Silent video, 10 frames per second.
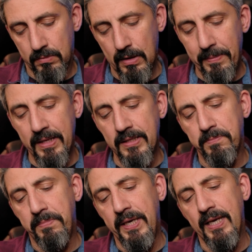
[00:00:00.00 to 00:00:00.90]
I mean, it's
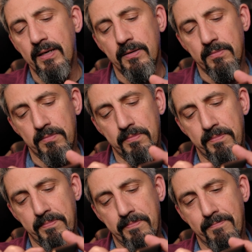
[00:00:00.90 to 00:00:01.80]
big,
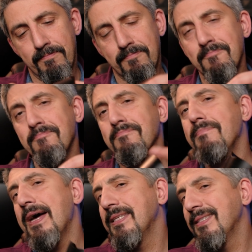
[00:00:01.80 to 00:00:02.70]

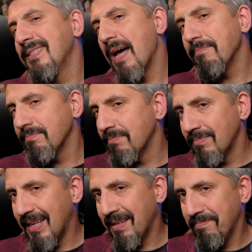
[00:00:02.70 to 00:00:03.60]
but it's not
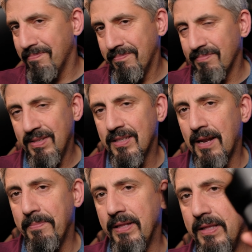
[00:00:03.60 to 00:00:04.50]
a
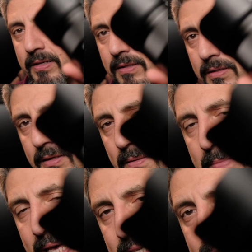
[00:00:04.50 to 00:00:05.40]
big deal. It
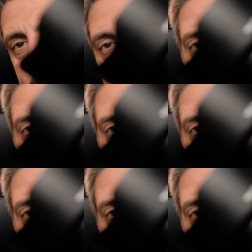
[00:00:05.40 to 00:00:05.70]
makes the lens